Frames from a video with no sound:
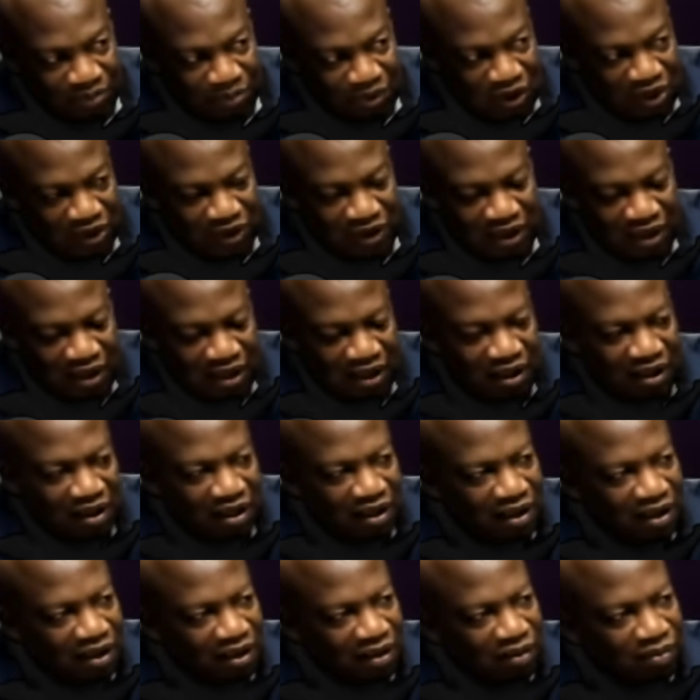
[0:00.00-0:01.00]
Because
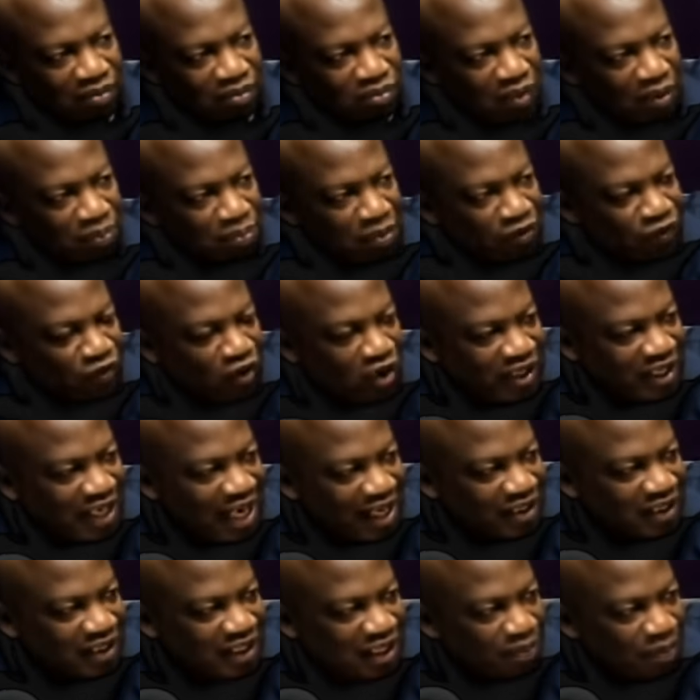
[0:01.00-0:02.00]
before
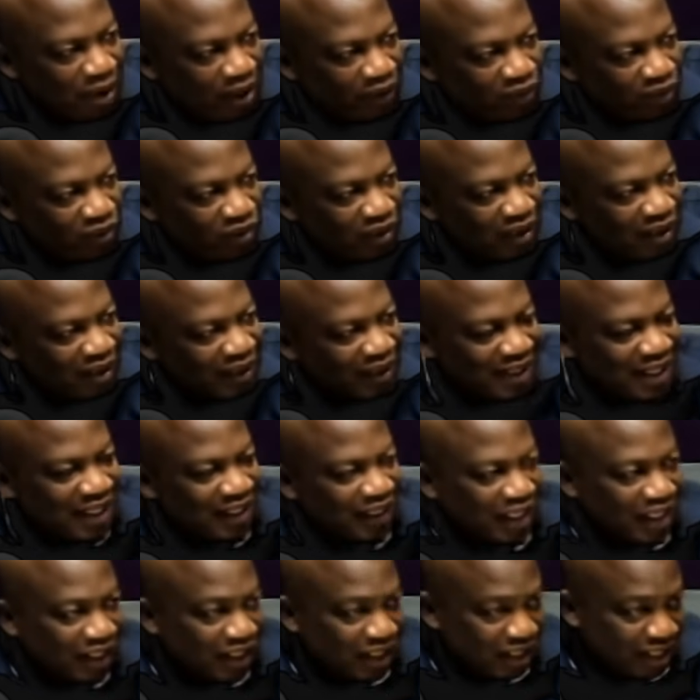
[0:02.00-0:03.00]
9th December,
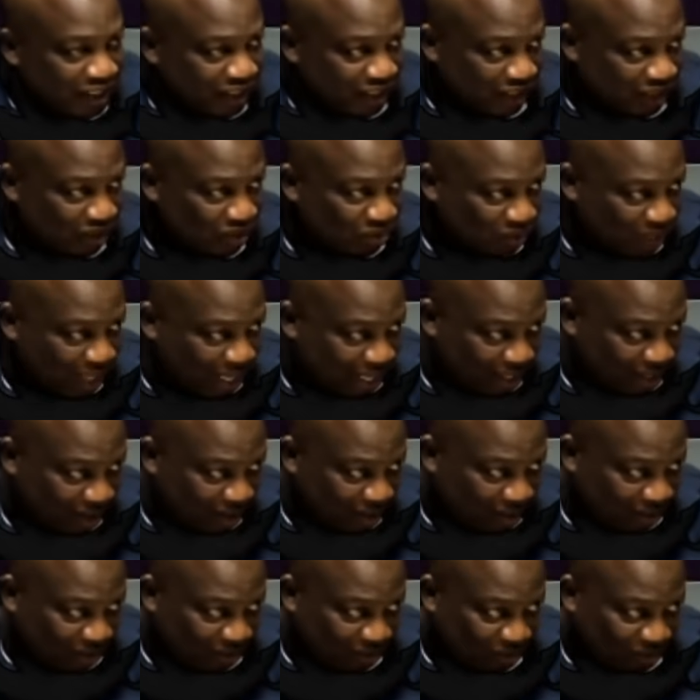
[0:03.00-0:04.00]
no, created this in
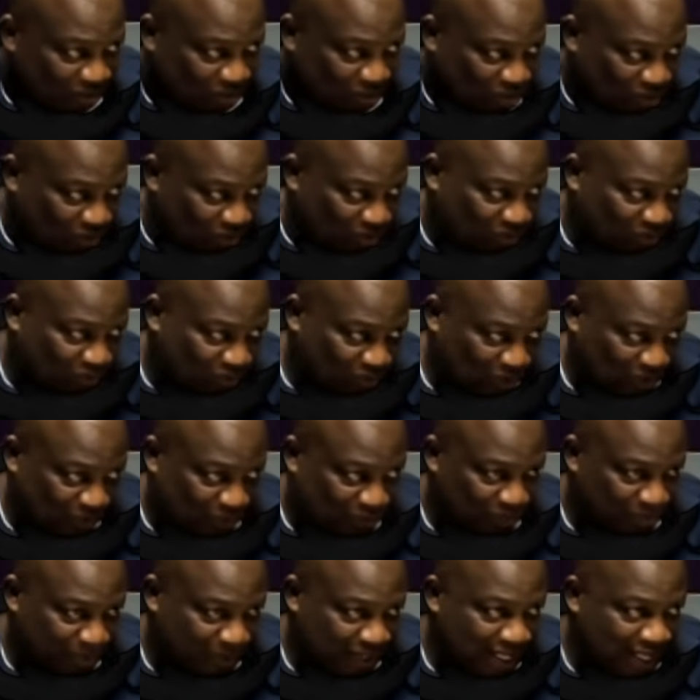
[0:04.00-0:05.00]
so
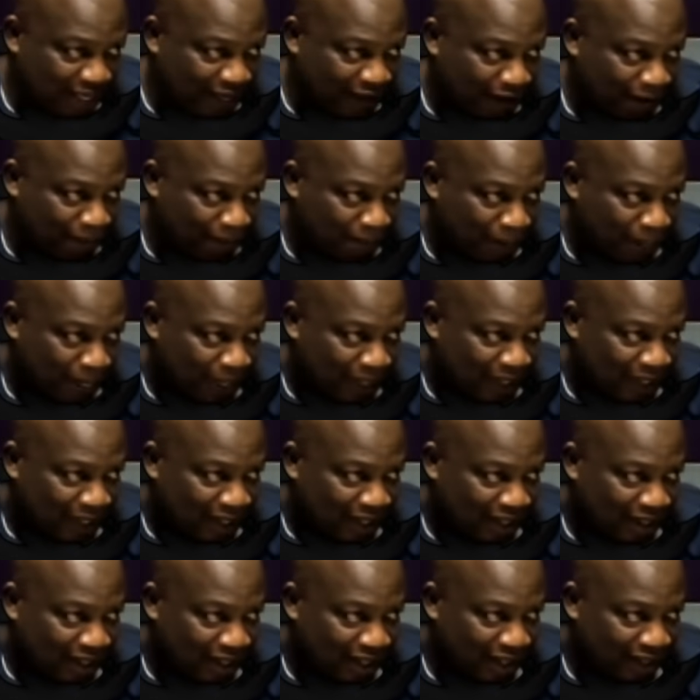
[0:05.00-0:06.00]
what will be the
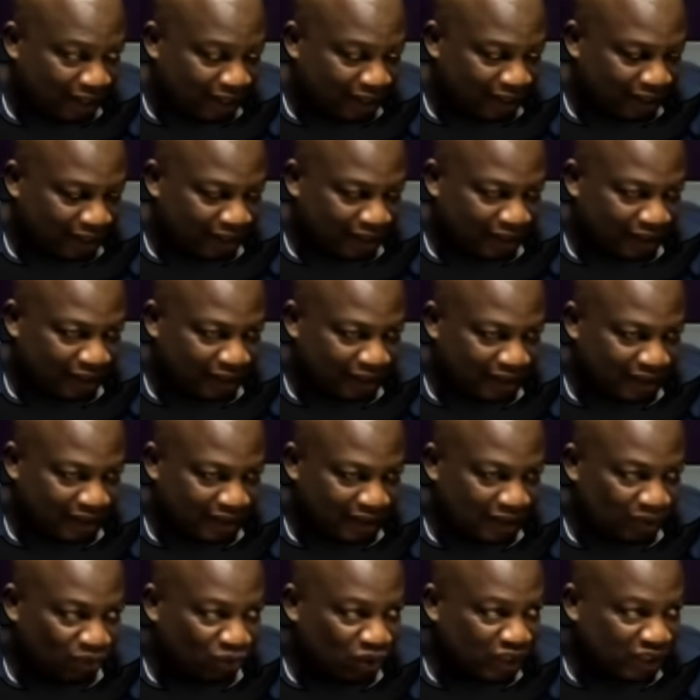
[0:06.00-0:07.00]

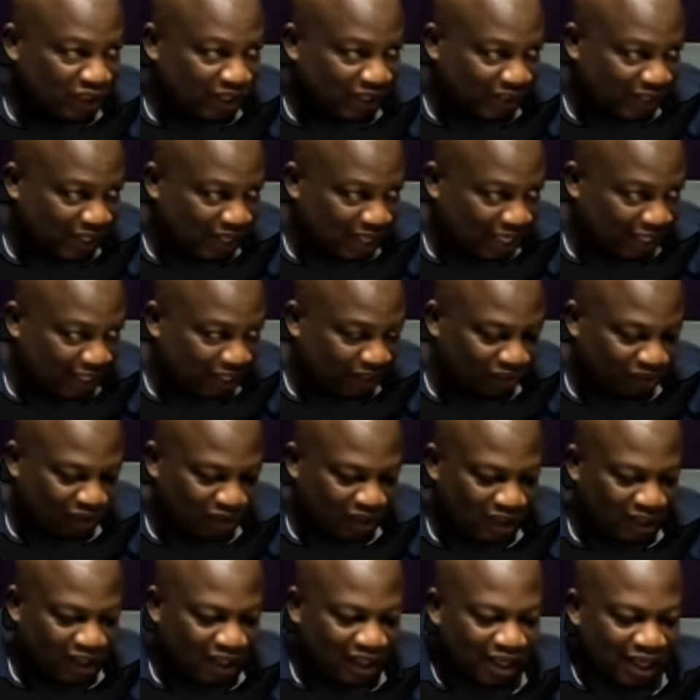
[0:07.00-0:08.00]
one in
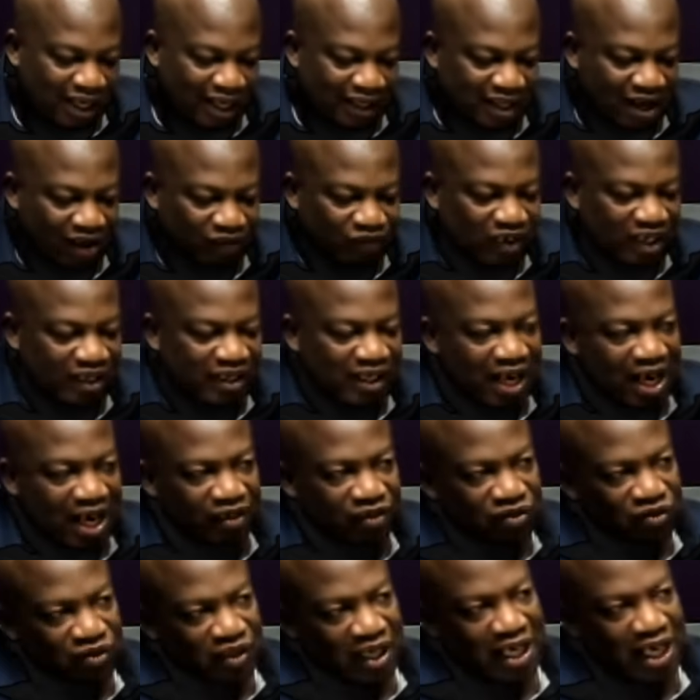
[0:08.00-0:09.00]
Kanayakan? And after
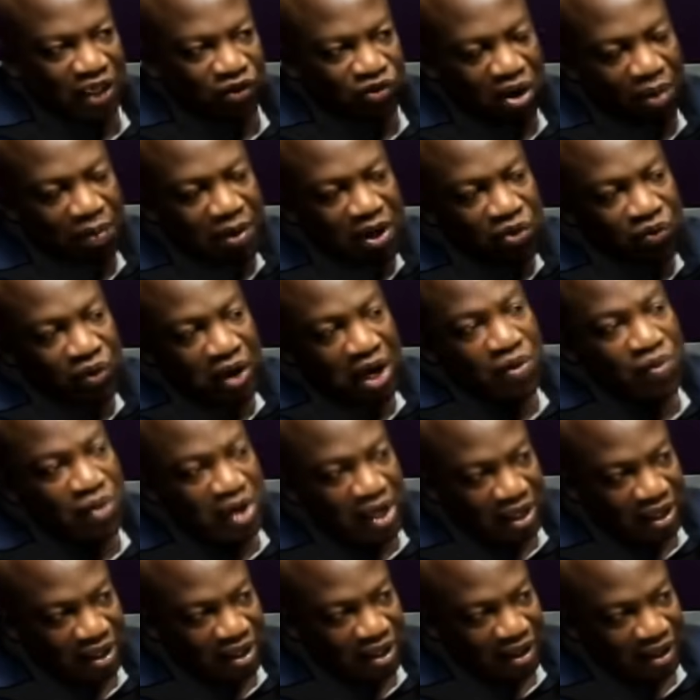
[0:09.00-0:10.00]
9th
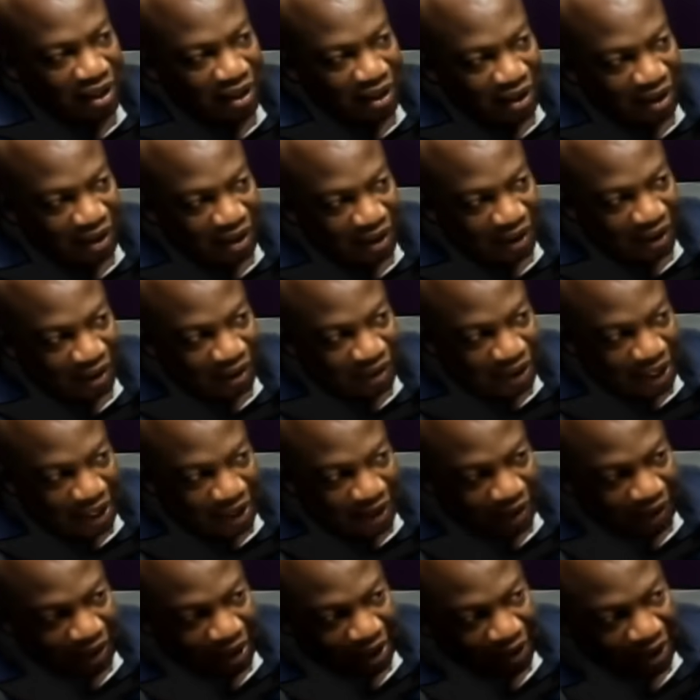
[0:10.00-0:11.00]
December,
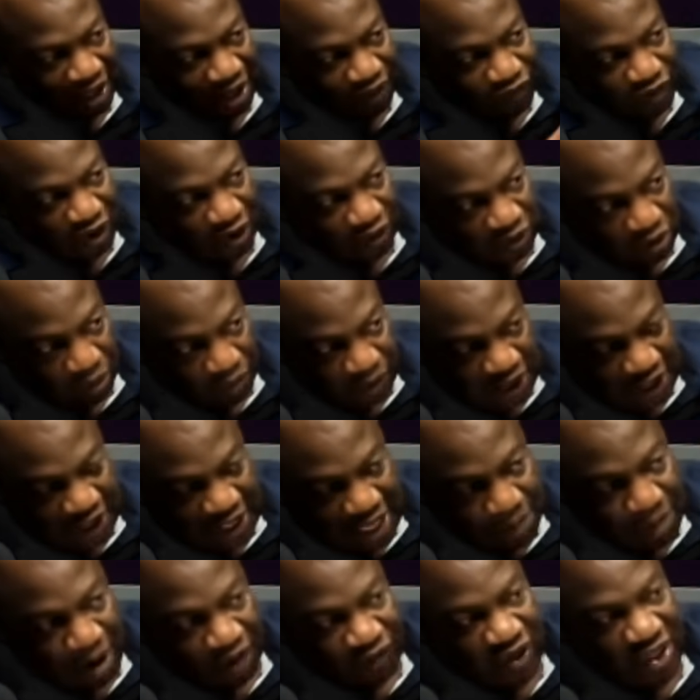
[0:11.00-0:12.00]
after they
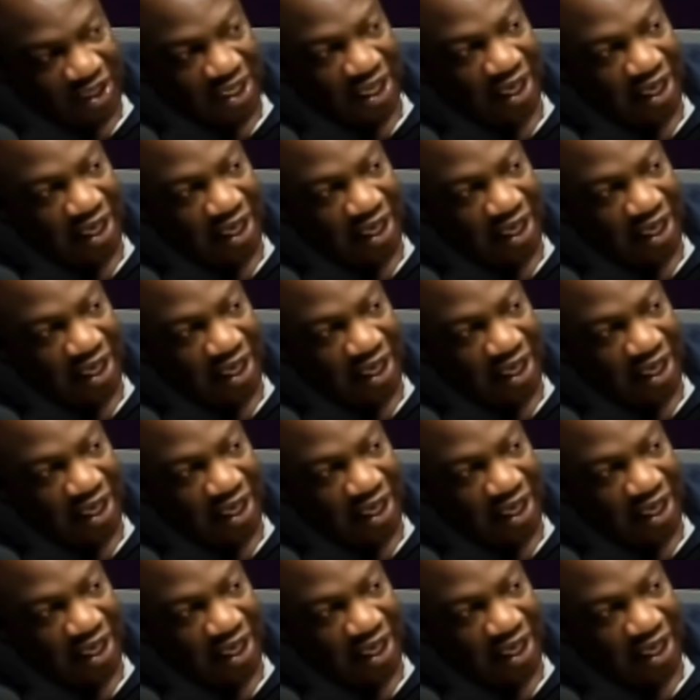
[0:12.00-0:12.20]
came after the